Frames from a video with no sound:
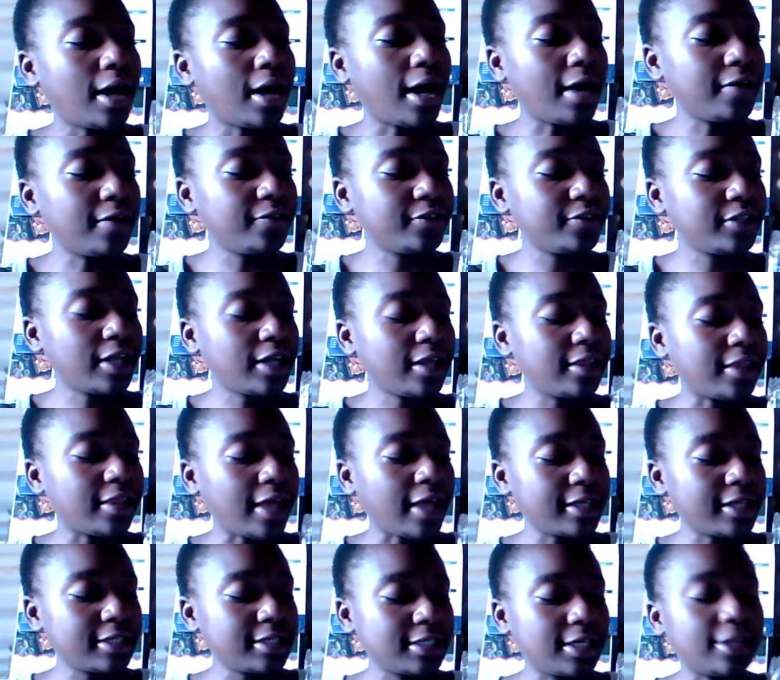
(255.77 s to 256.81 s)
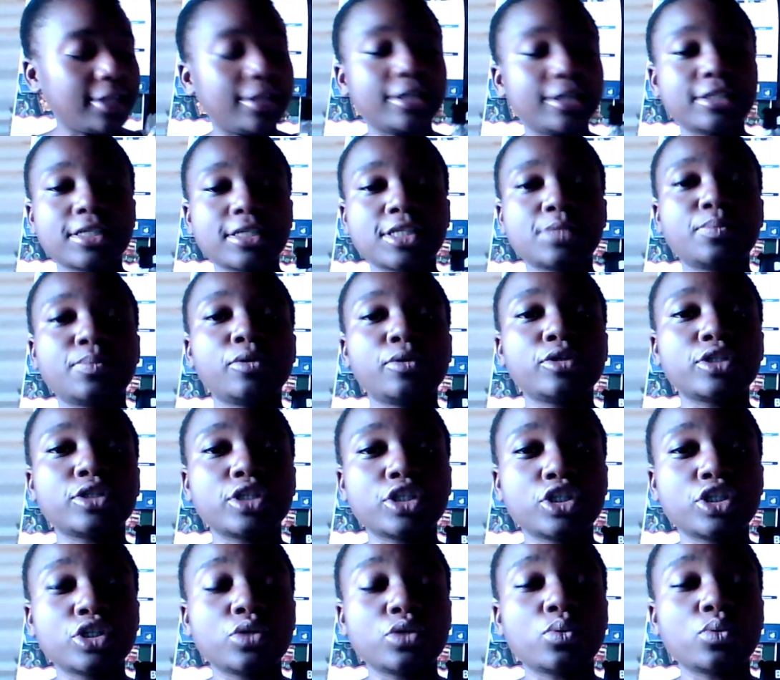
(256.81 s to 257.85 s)
after that, this is
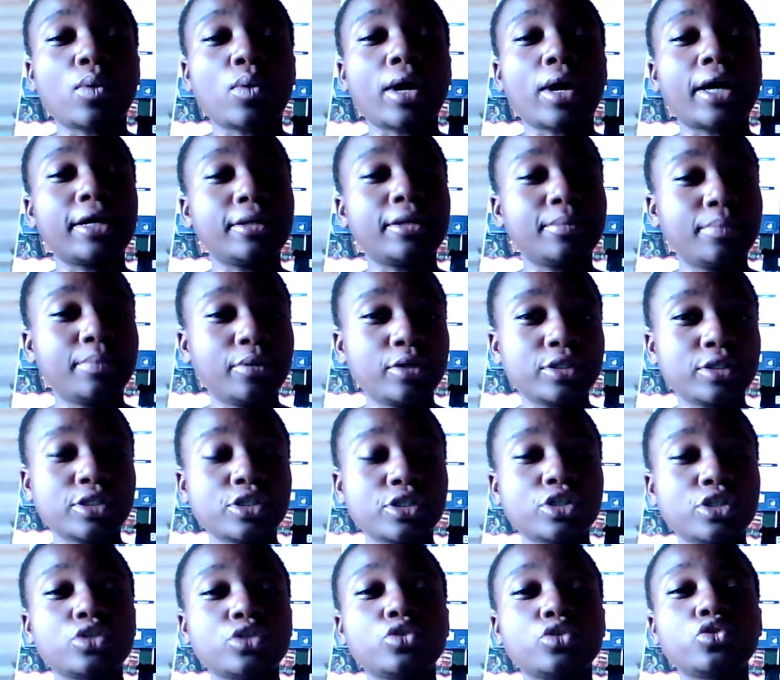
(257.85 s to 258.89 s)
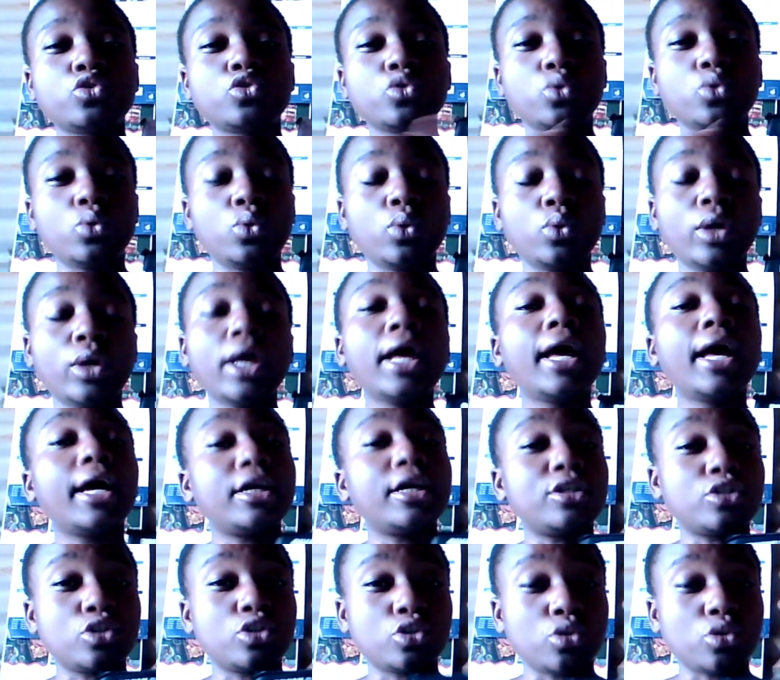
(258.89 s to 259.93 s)
position 1, position 2,
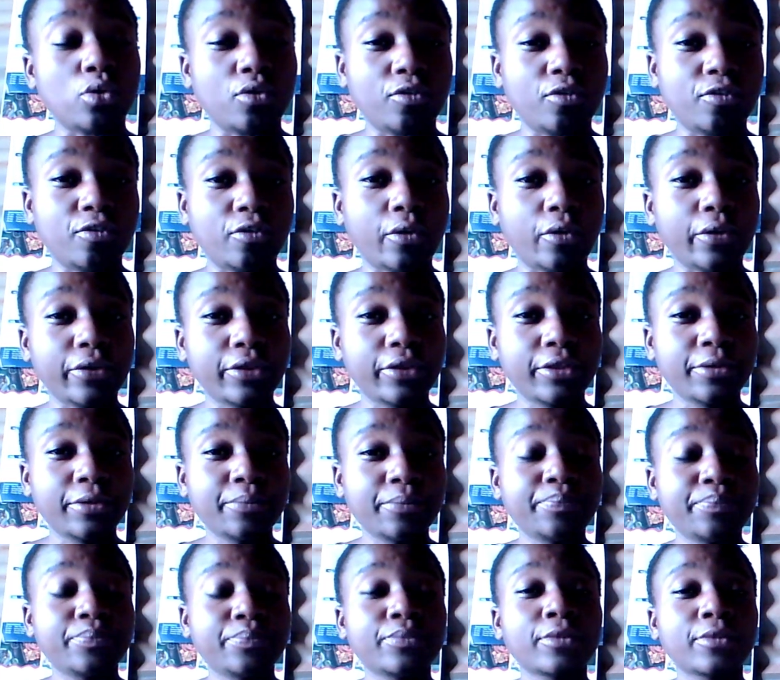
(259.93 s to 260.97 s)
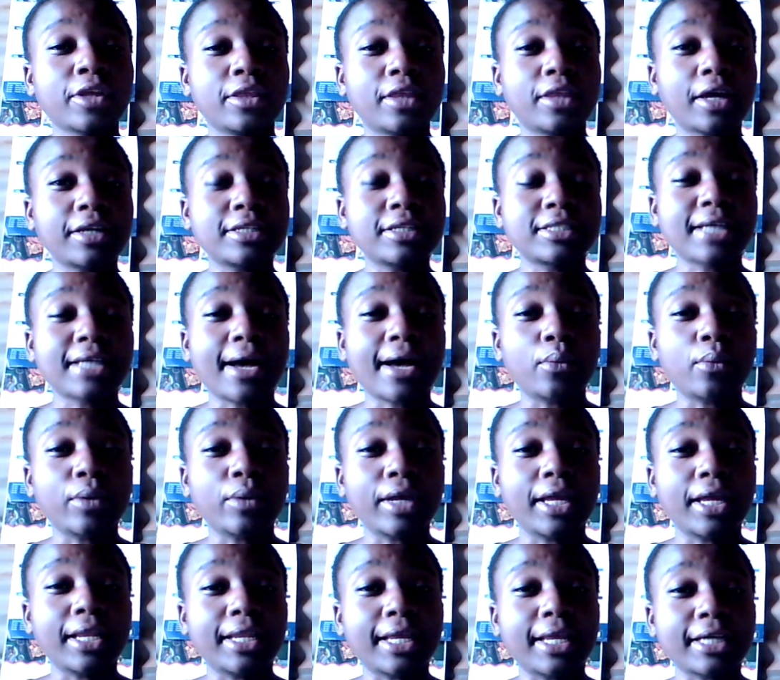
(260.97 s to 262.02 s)
and so forth. That is how
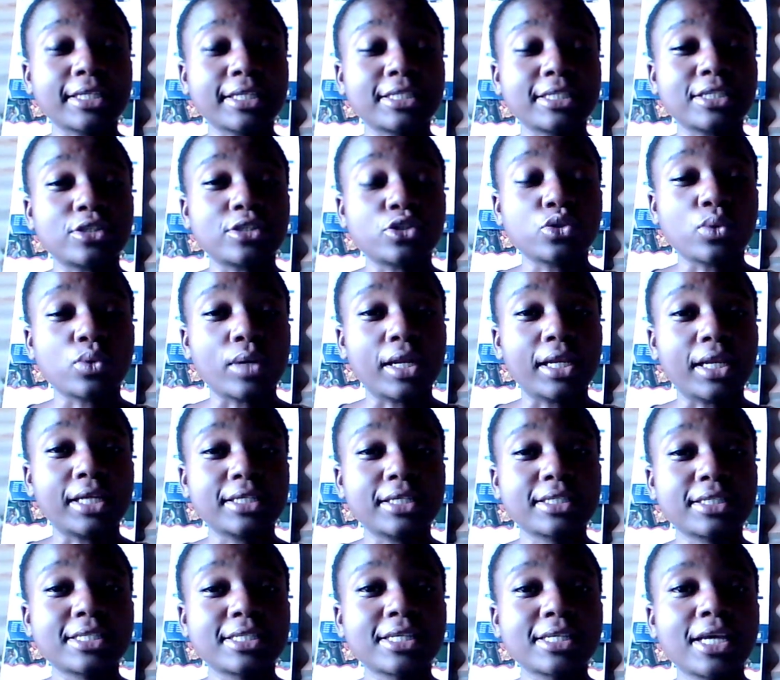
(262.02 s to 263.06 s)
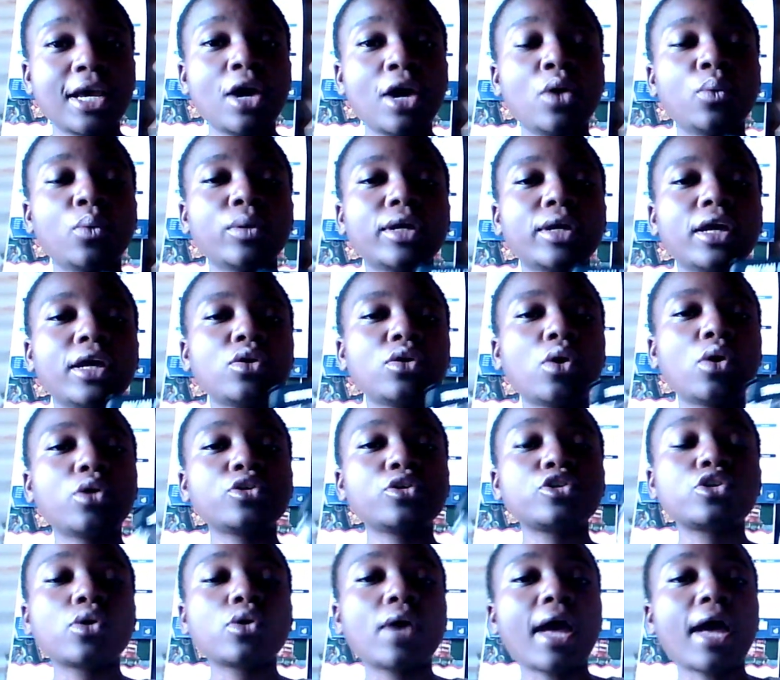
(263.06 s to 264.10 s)
we index into a list. We can
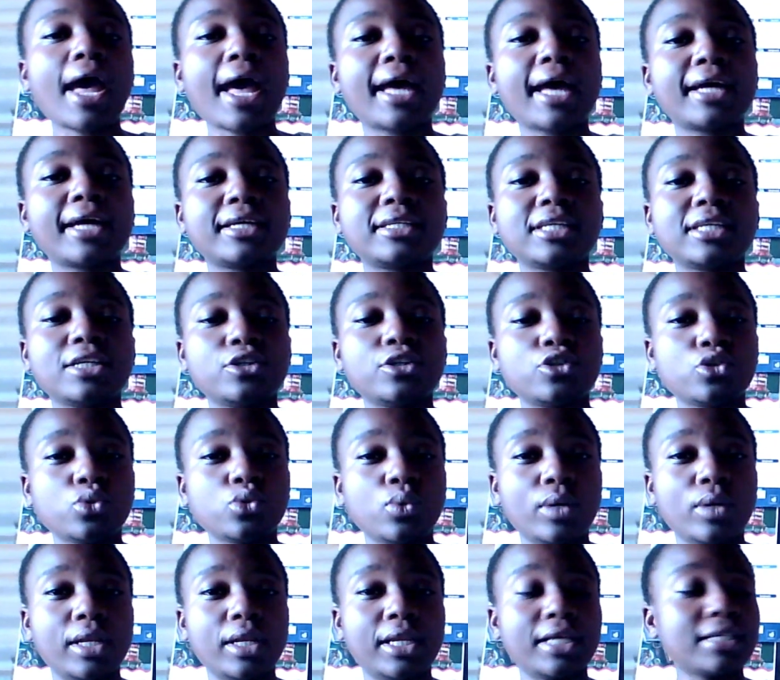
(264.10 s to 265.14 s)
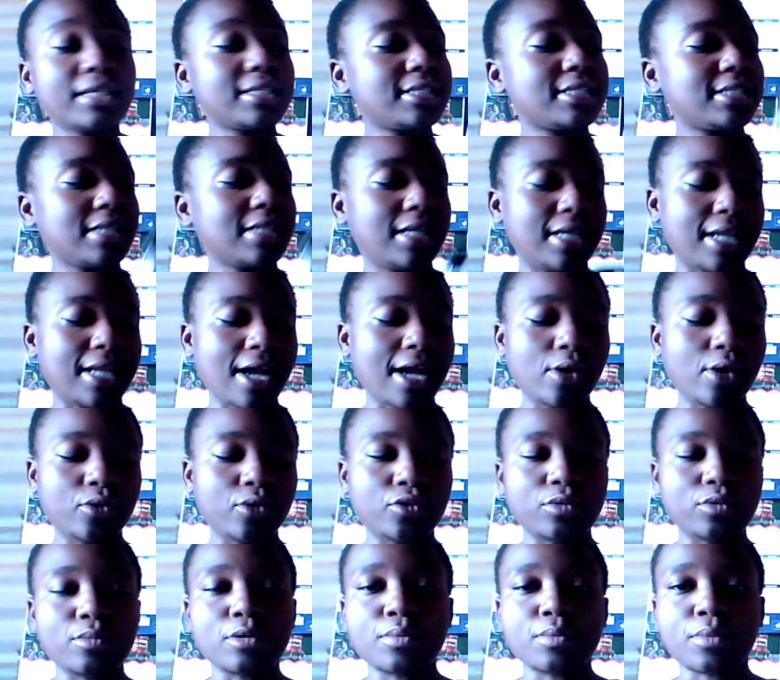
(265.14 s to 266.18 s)
also add into a list. Now
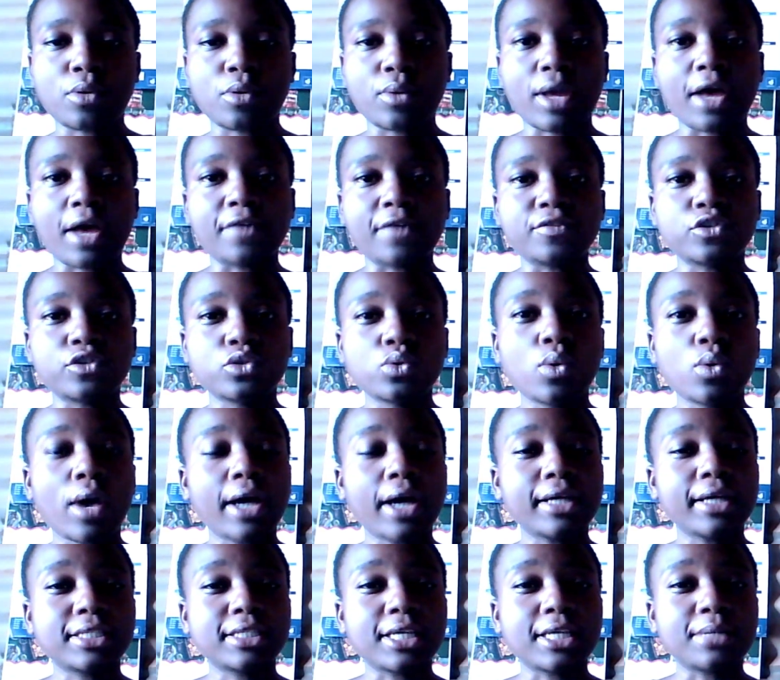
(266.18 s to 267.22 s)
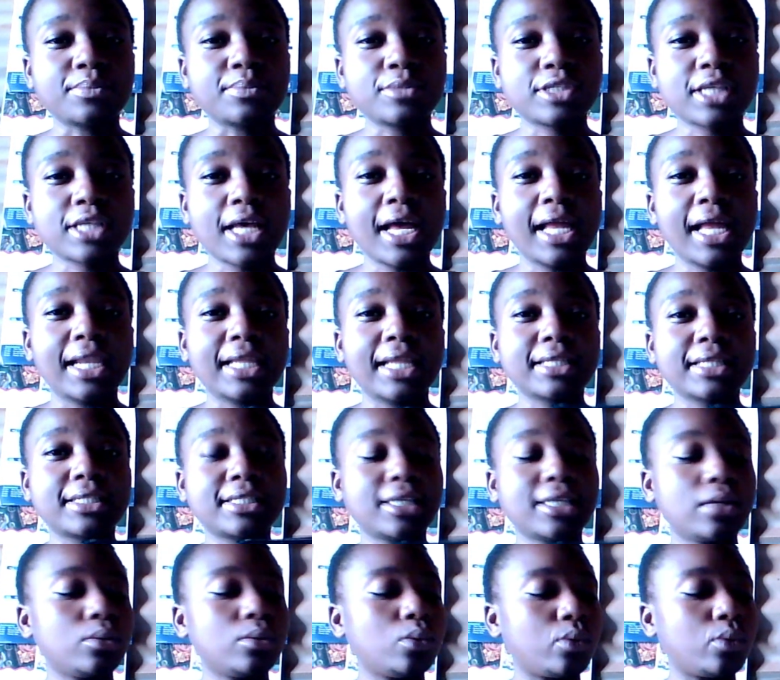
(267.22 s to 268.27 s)
remember we have 2 items. Let's
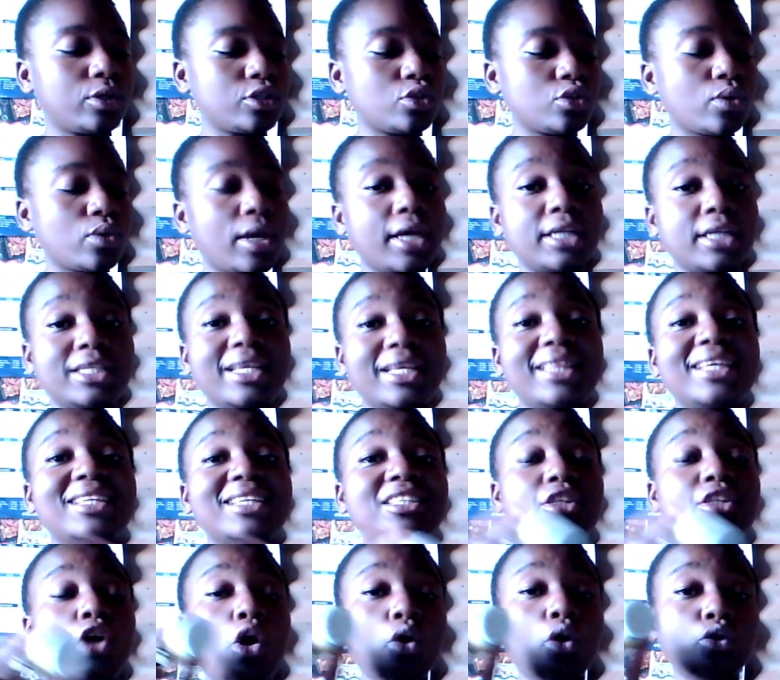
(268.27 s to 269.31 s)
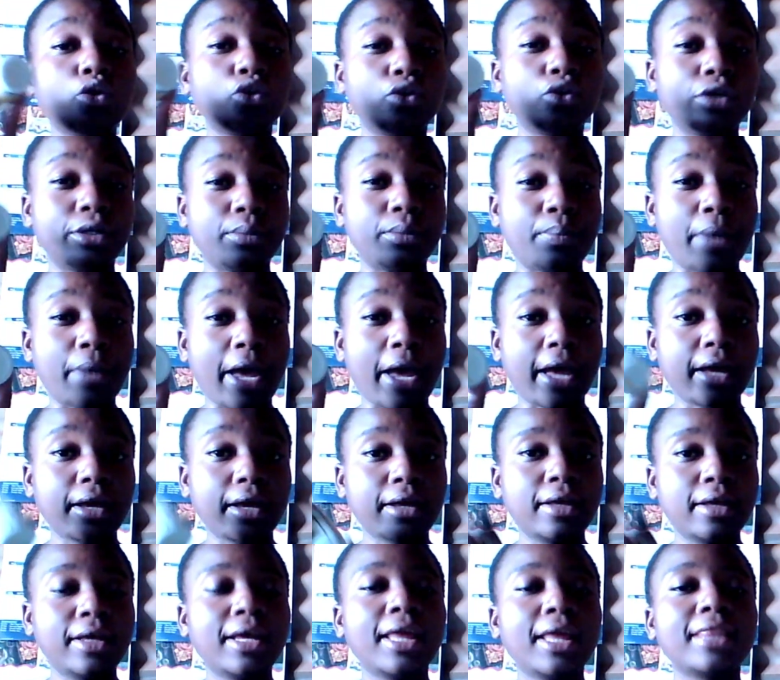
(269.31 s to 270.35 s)
say we want to add the deodorant
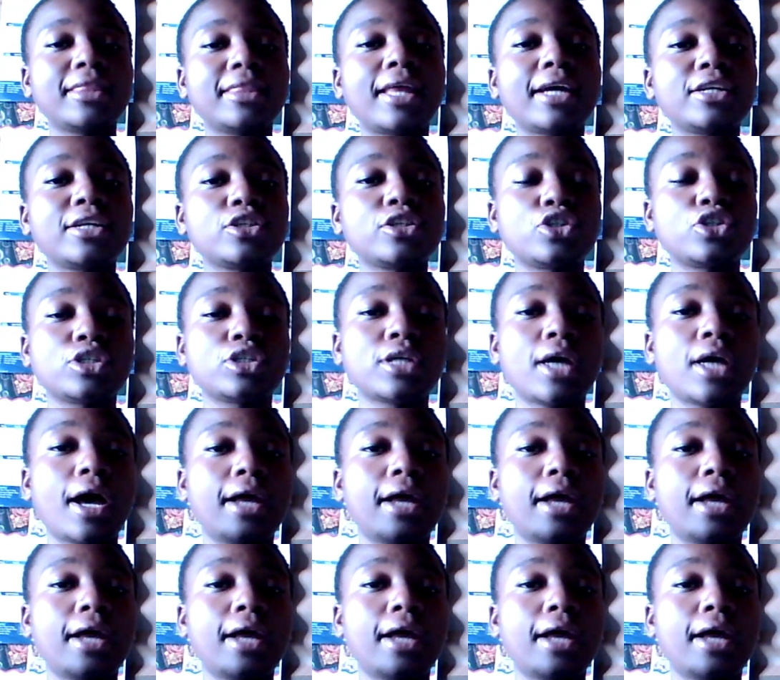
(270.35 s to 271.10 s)
bag. That is